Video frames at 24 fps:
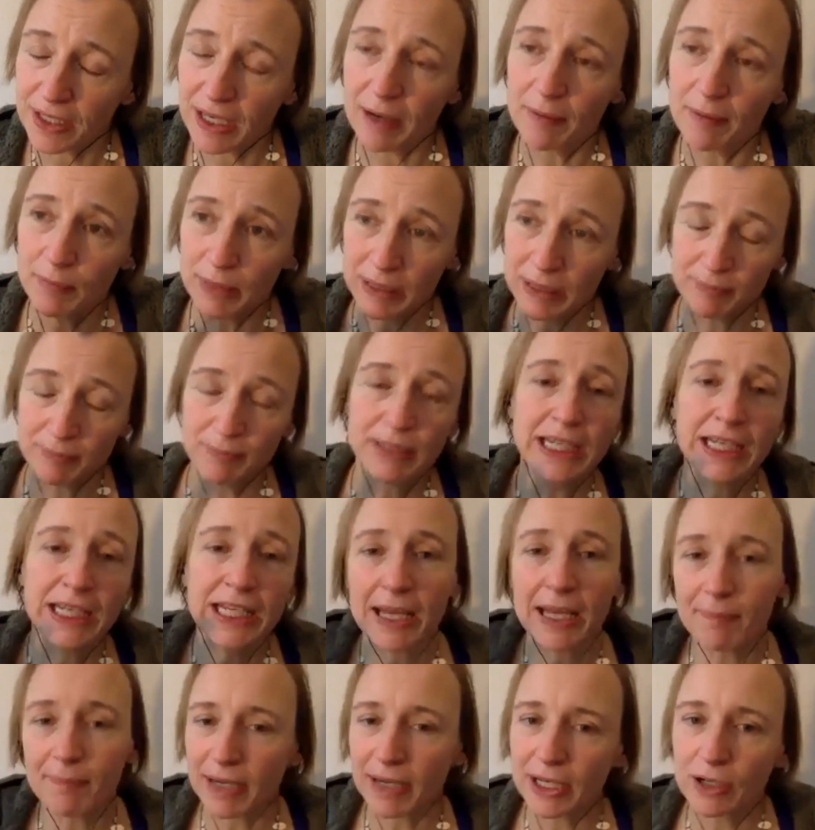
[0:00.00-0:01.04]
I mean,
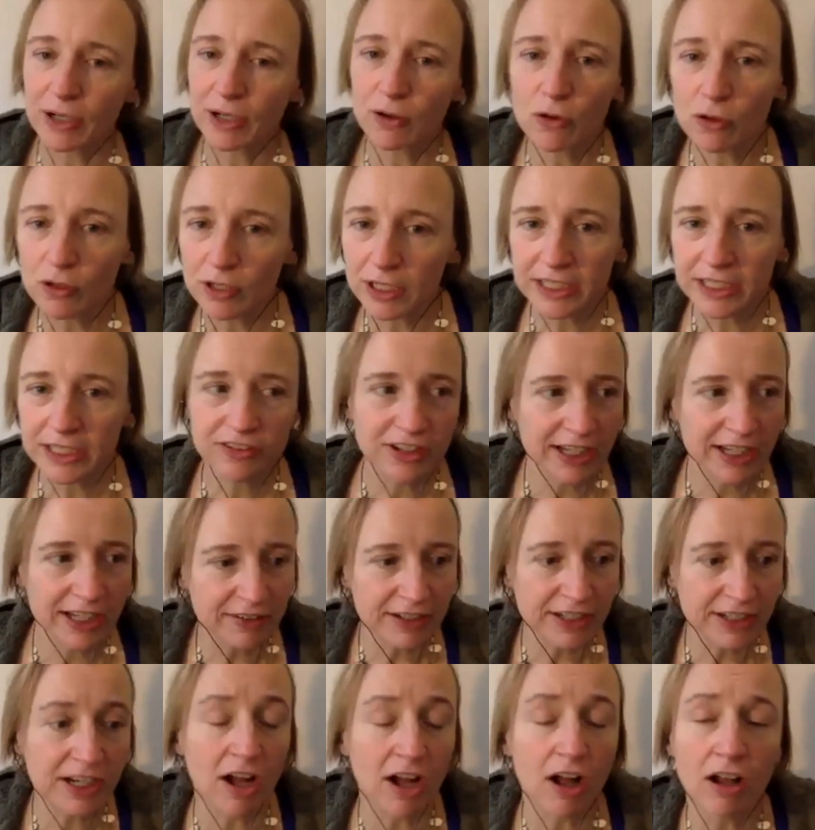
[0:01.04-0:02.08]
me and my colleagues
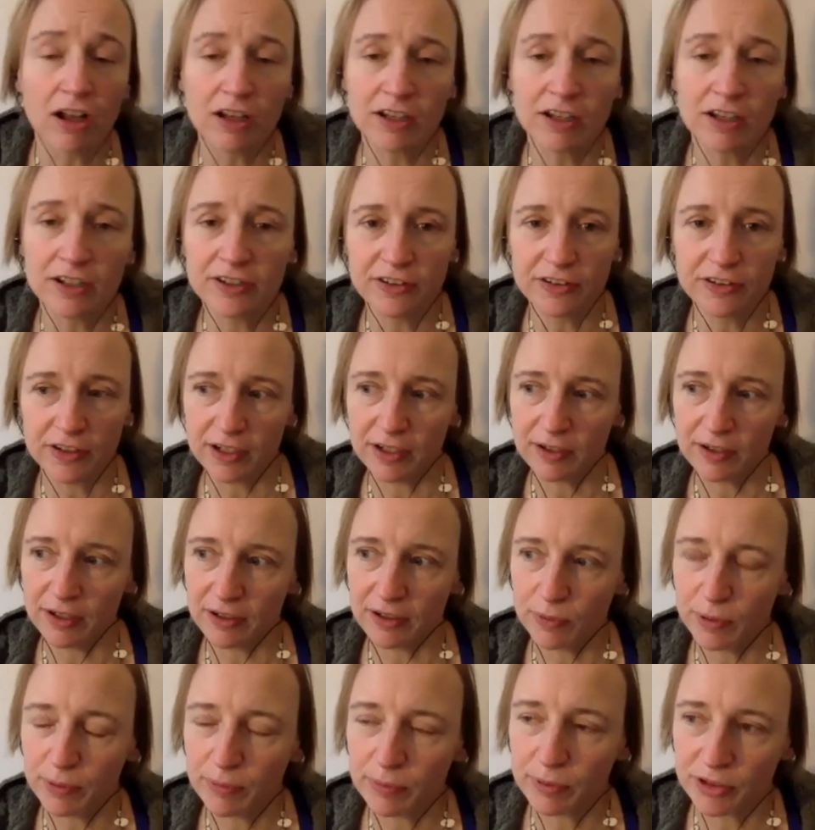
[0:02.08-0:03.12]
here in Holland,
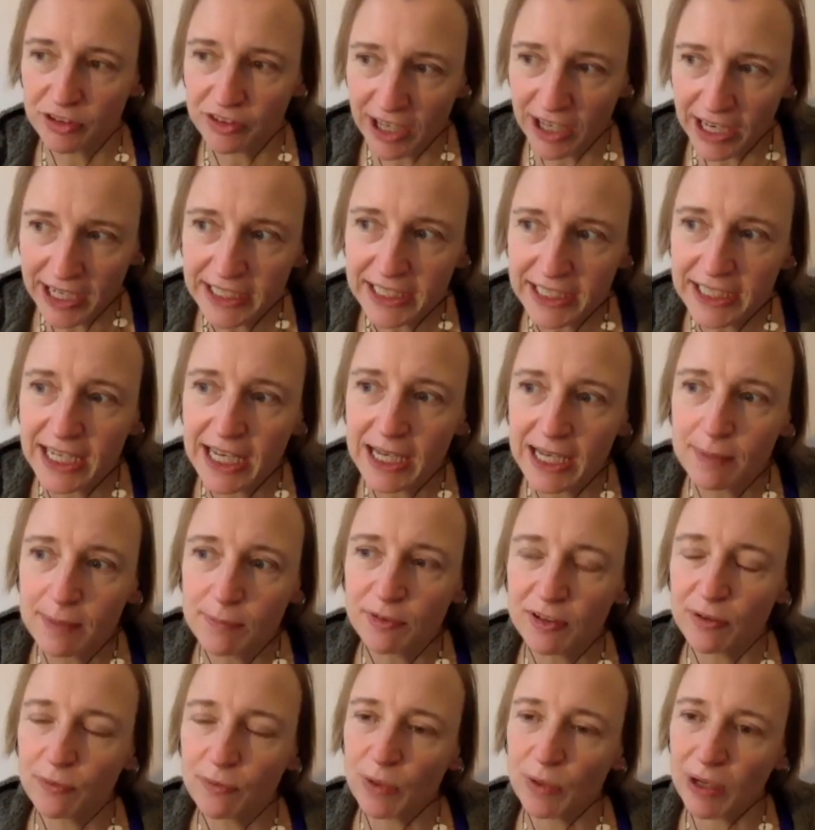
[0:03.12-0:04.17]
uh, we were designing
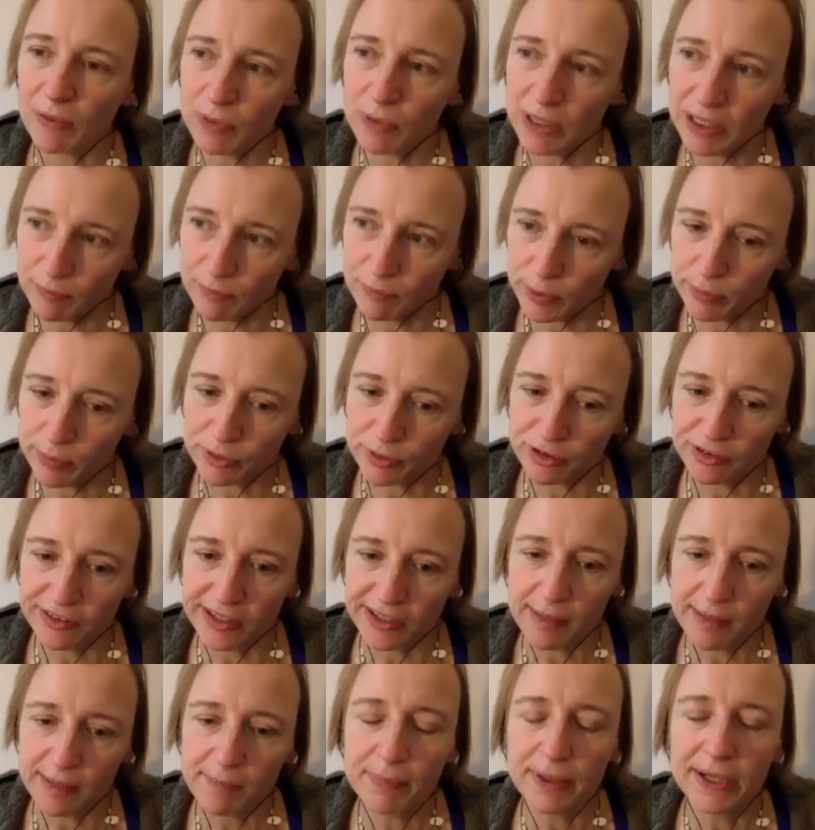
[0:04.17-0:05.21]
games and, and, we, we were
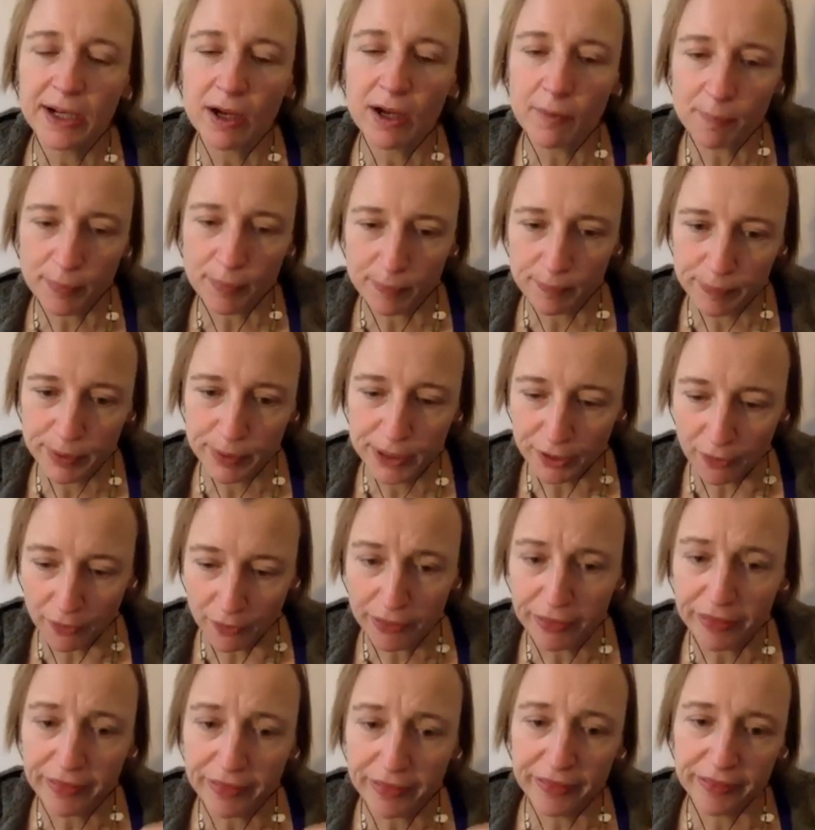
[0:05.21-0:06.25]
stepping up
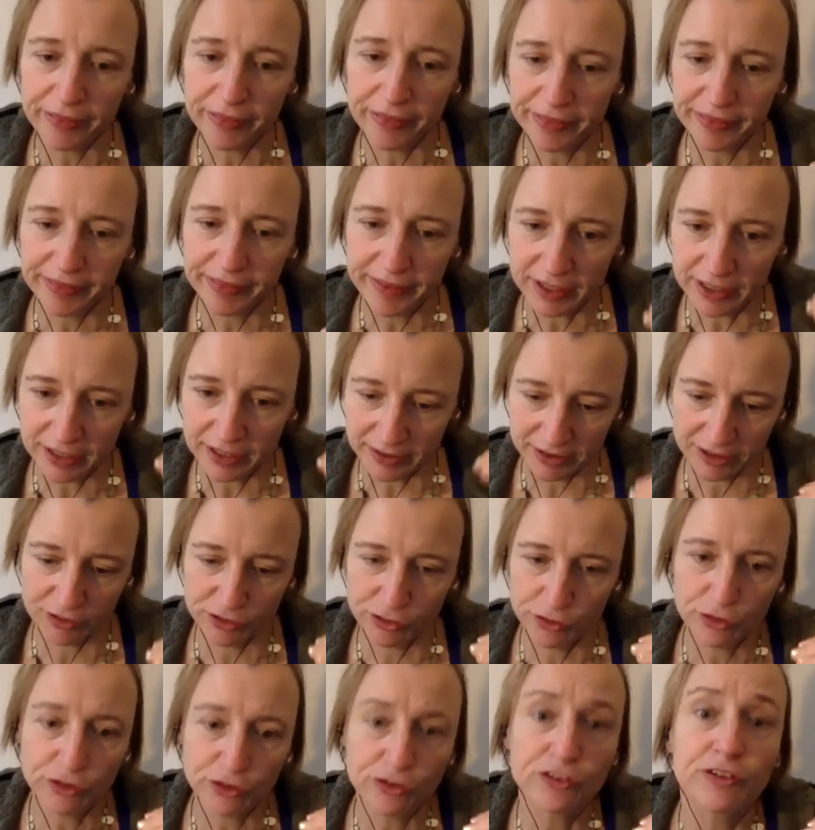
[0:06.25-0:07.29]
beyond uh,
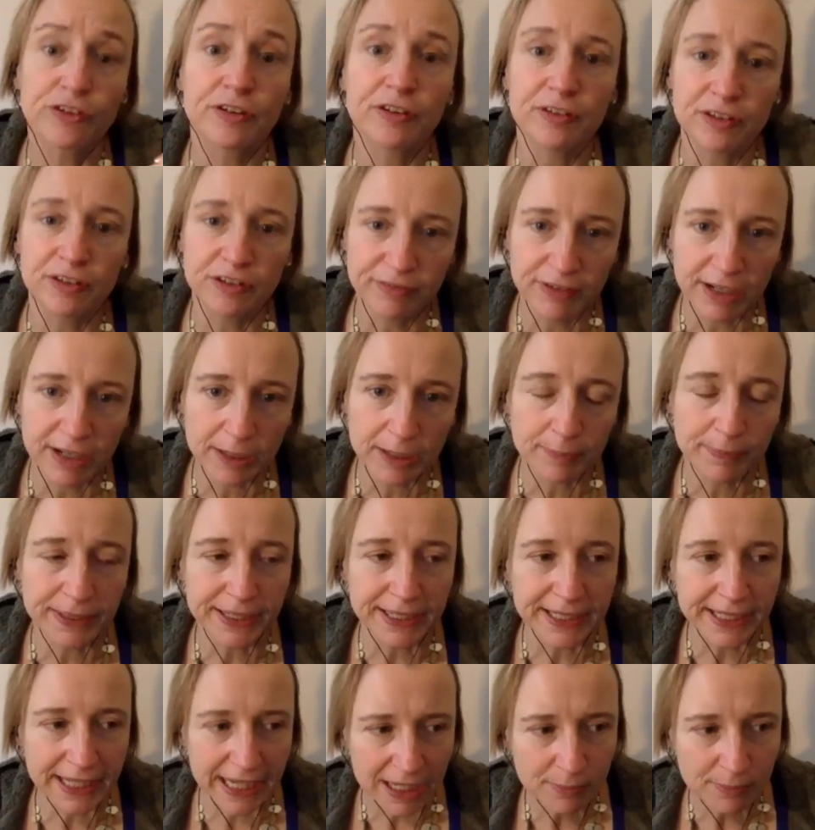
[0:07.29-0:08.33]
just
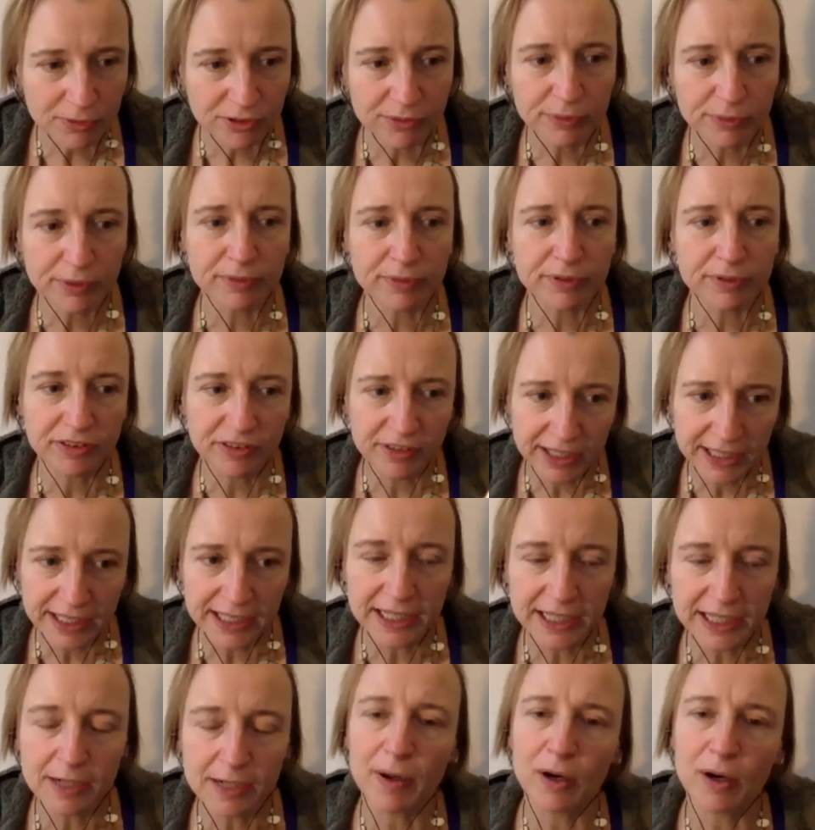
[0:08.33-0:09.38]
developing games and we were
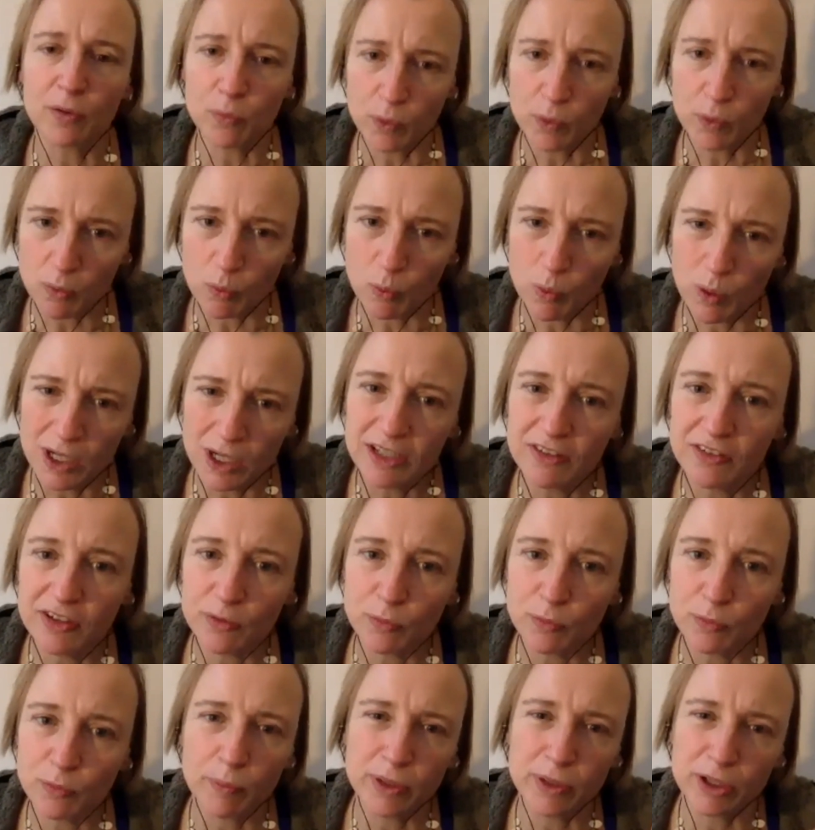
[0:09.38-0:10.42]
thinking about what, what is
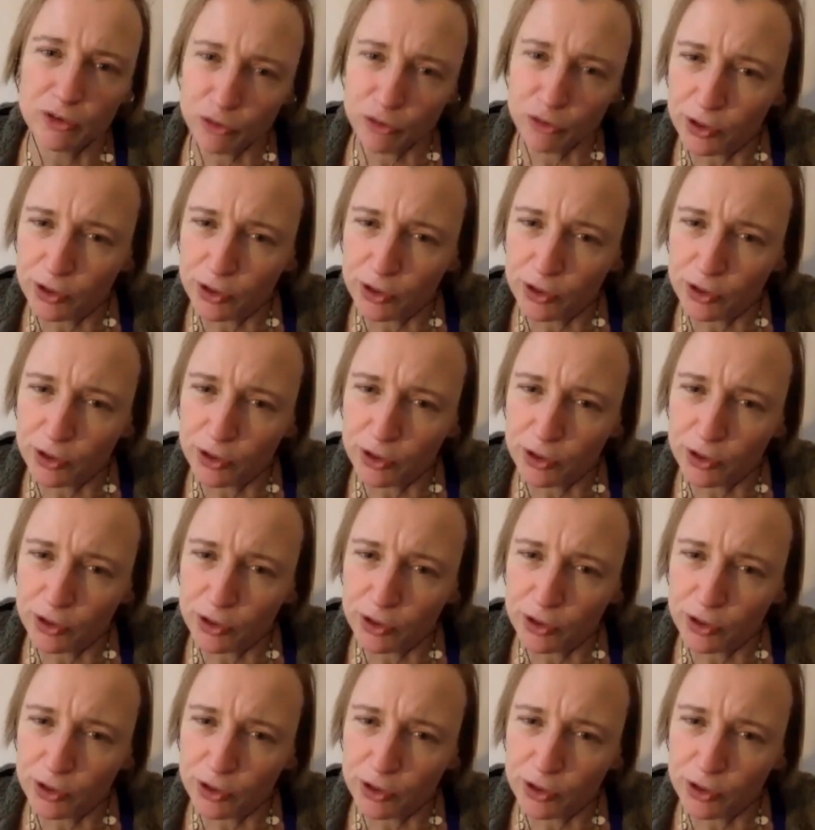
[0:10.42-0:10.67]
it what we are